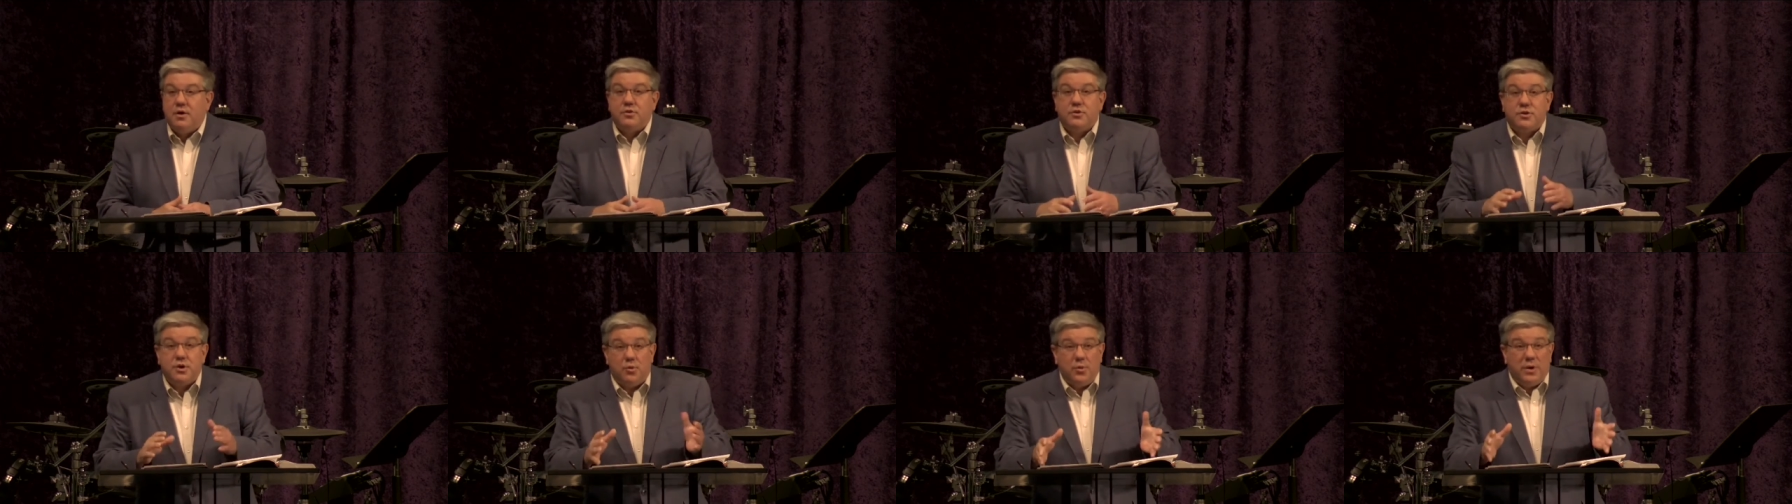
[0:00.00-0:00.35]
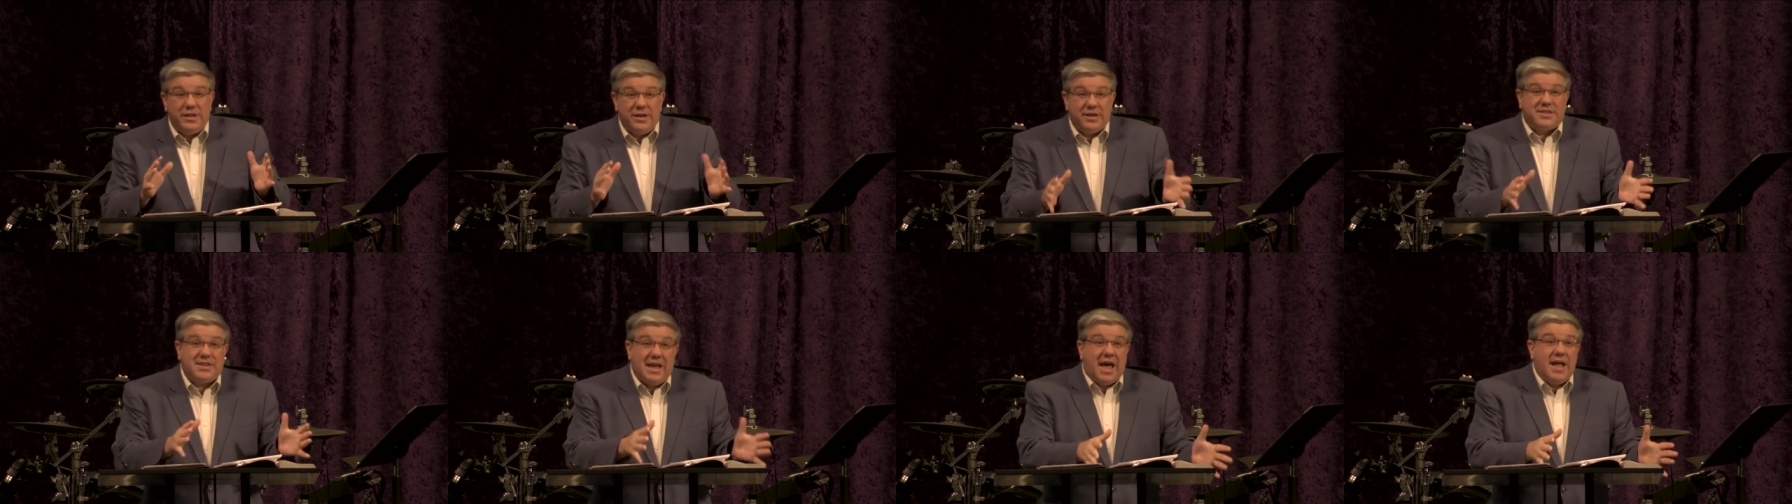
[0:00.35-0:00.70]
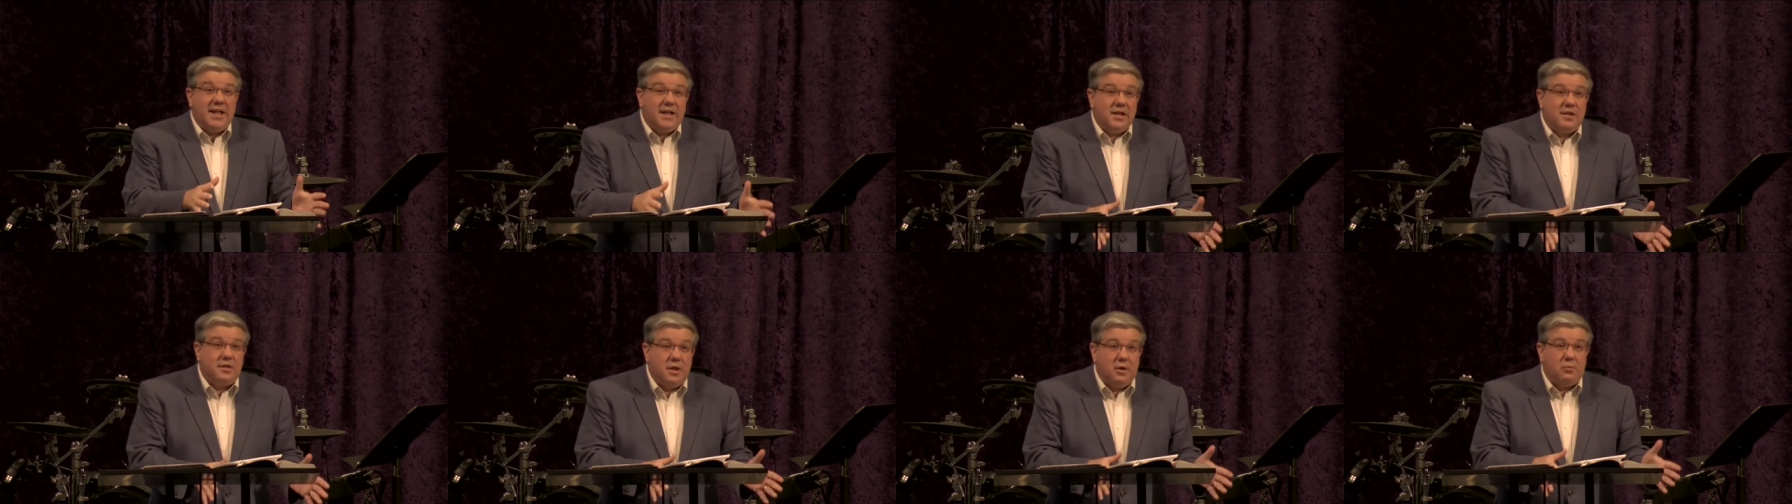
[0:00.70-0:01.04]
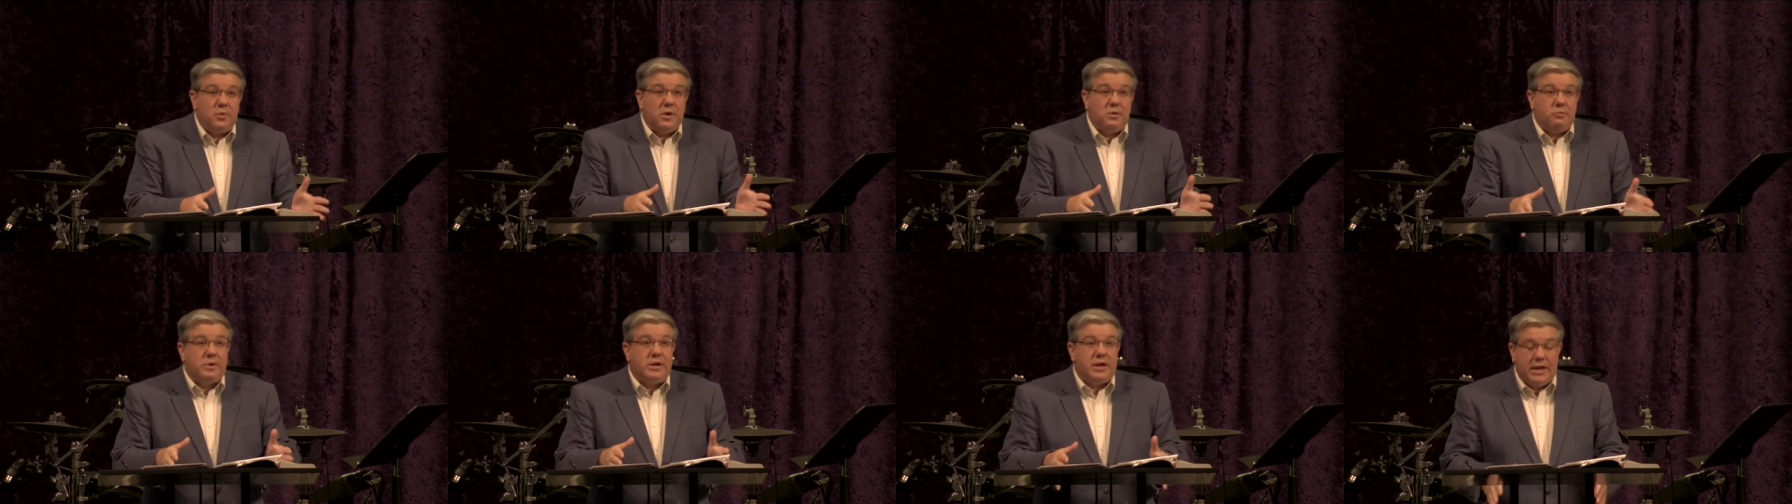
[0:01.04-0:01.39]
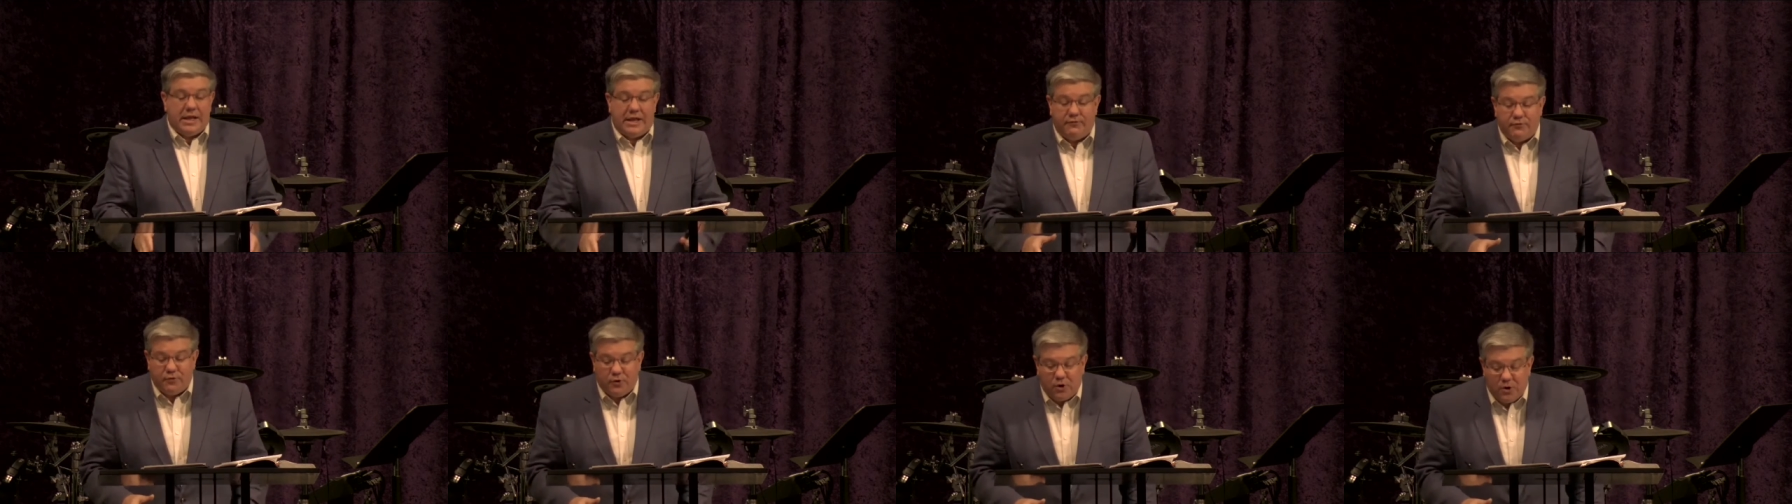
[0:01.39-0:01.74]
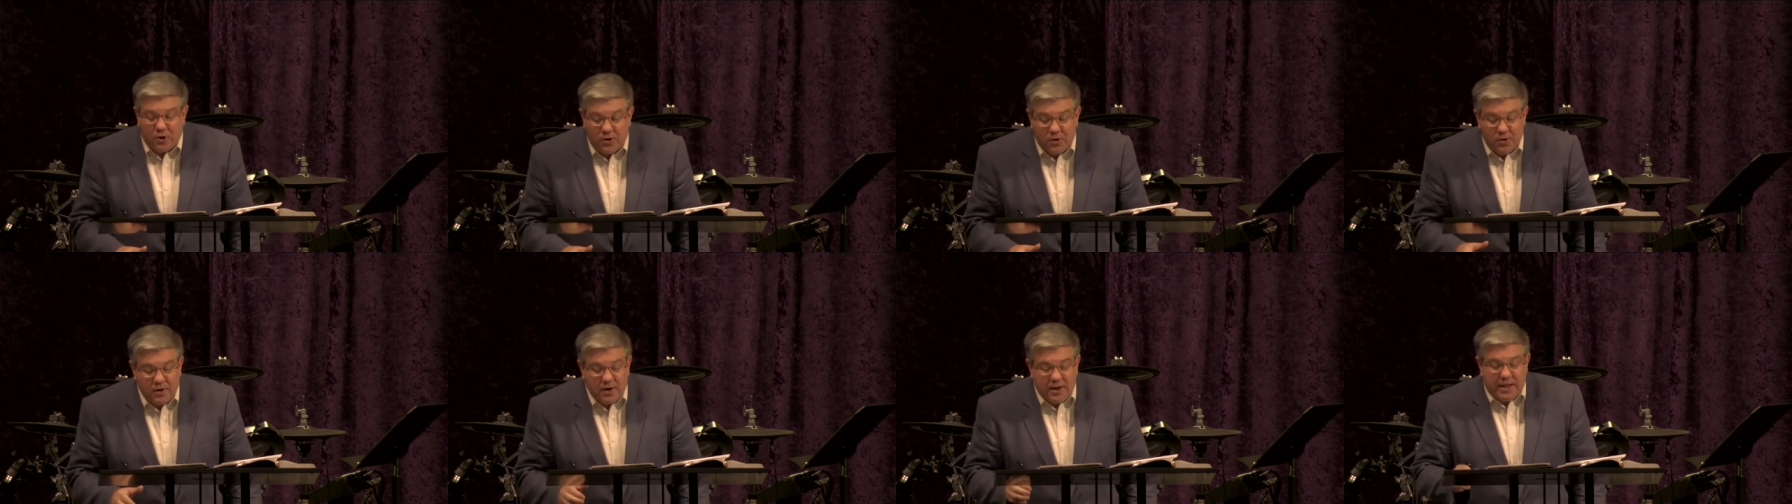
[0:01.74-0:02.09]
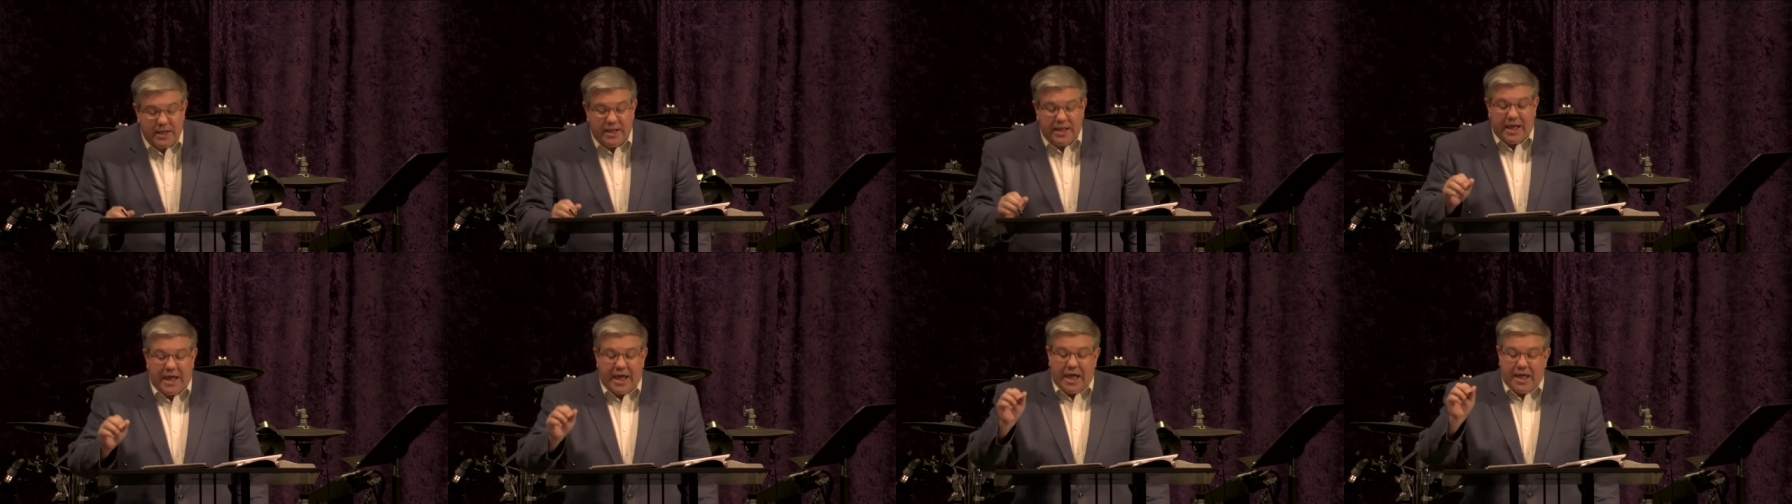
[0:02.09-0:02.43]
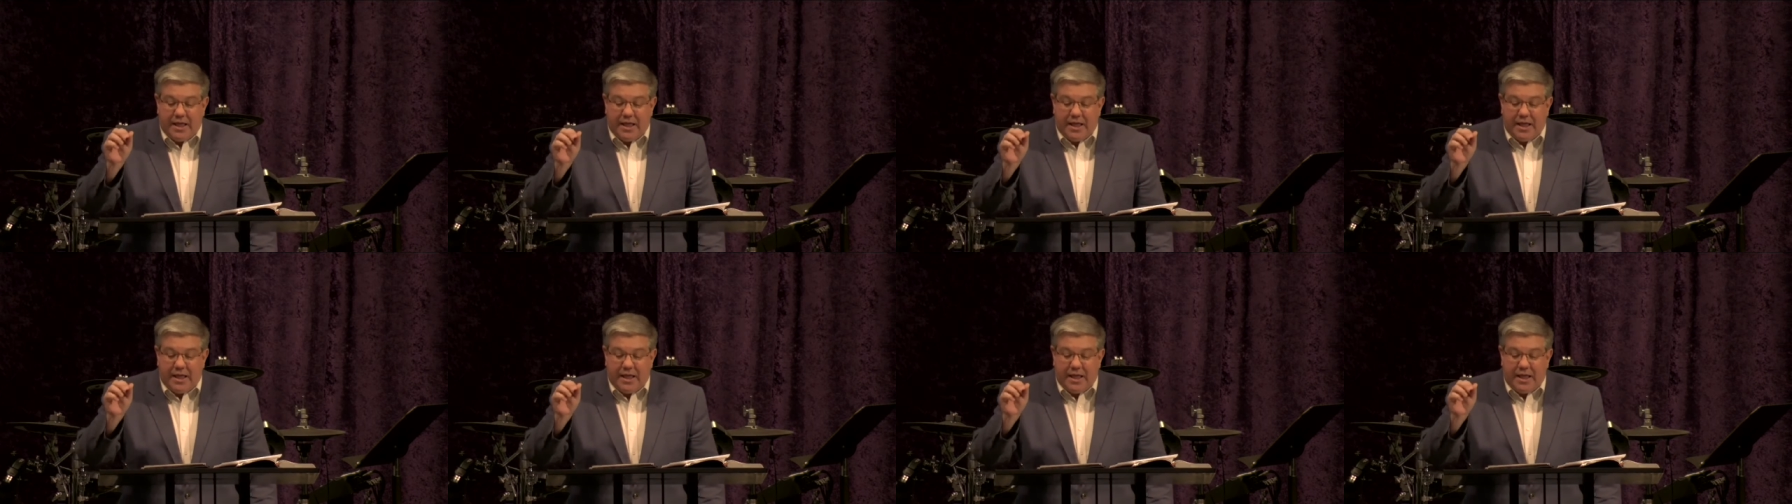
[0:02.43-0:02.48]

So we decided that we would leave early